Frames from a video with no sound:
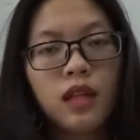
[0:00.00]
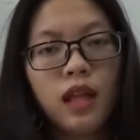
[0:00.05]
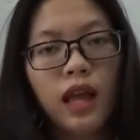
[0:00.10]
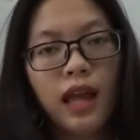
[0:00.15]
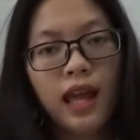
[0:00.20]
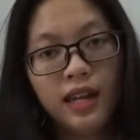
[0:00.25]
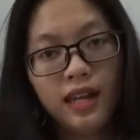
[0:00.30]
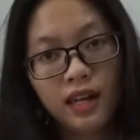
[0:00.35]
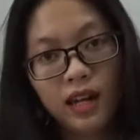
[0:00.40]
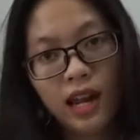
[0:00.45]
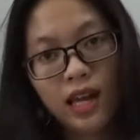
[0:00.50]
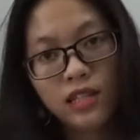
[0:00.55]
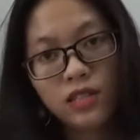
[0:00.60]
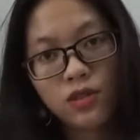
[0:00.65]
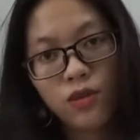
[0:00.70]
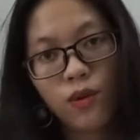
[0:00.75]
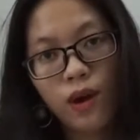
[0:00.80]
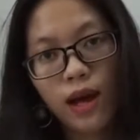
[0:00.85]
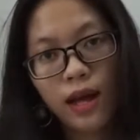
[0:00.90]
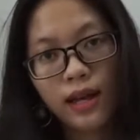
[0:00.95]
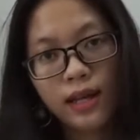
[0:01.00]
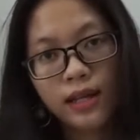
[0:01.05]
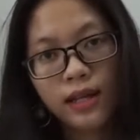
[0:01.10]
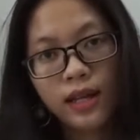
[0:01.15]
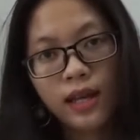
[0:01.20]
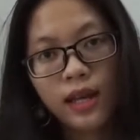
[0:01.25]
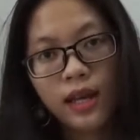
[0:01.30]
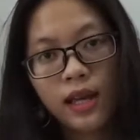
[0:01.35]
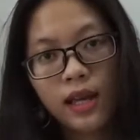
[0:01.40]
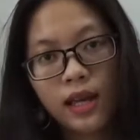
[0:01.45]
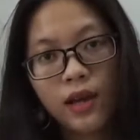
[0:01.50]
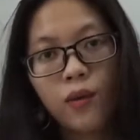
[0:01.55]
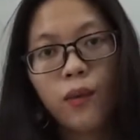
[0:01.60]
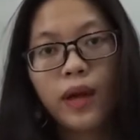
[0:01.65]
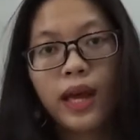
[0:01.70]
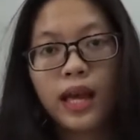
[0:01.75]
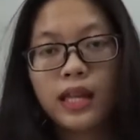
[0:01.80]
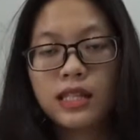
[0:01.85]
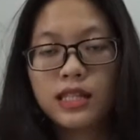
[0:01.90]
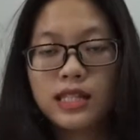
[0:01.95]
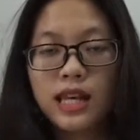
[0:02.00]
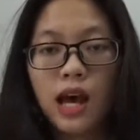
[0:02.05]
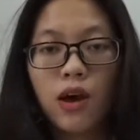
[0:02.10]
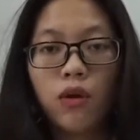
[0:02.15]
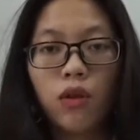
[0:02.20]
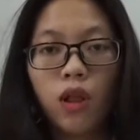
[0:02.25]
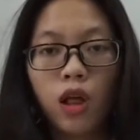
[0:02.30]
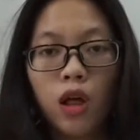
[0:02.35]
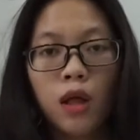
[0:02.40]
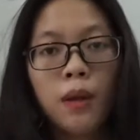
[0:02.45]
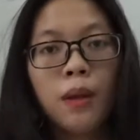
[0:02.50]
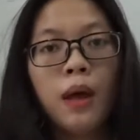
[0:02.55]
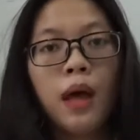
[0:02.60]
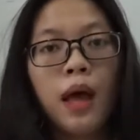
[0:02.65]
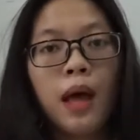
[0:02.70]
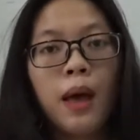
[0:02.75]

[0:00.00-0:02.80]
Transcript: And the last one is we can download